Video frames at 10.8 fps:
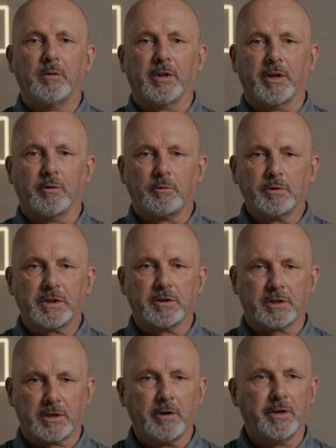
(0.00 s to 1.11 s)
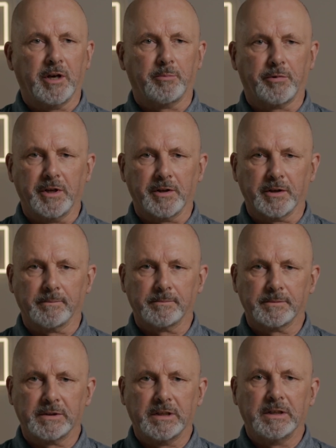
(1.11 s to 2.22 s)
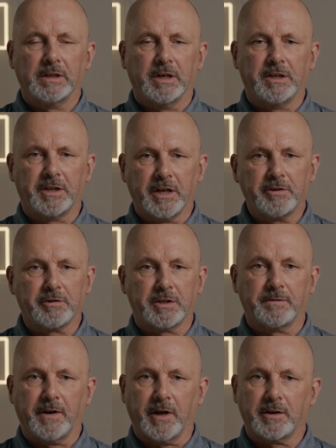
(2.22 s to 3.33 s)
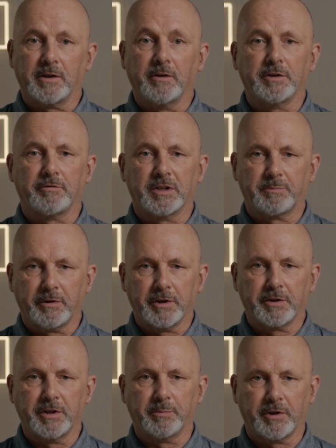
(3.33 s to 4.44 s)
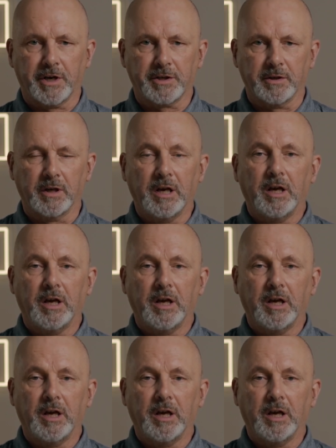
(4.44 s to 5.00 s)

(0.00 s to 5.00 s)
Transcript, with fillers: But they also slow down breathing, a dangerous effect known as respiratory depression,